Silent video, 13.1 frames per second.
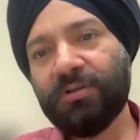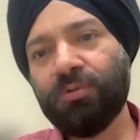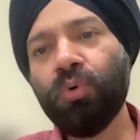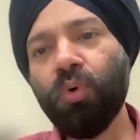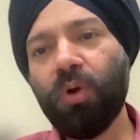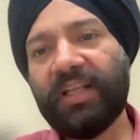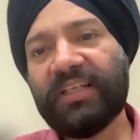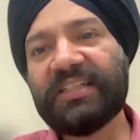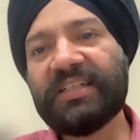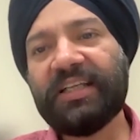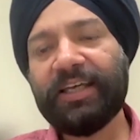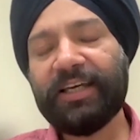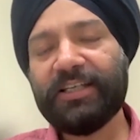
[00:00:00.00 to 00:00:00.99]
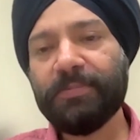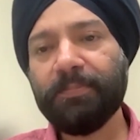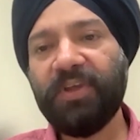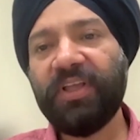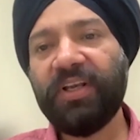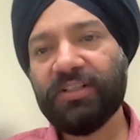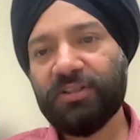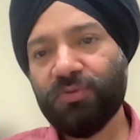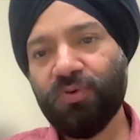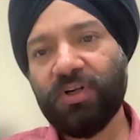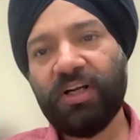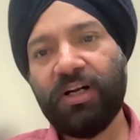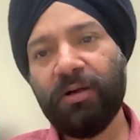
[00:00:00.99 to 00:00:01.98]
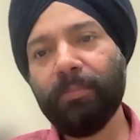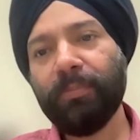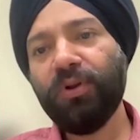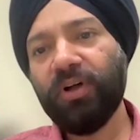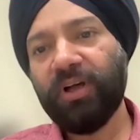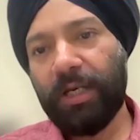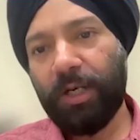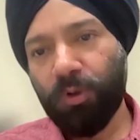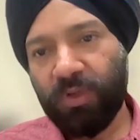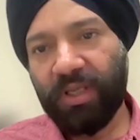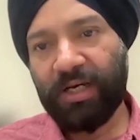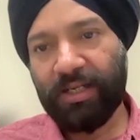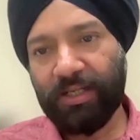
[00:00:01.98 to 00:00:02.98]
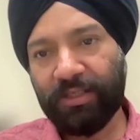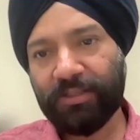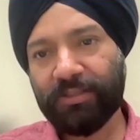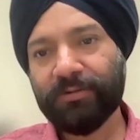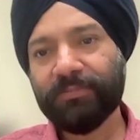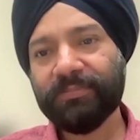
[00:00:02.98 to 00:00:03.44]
the holistic experience for an employee looking like?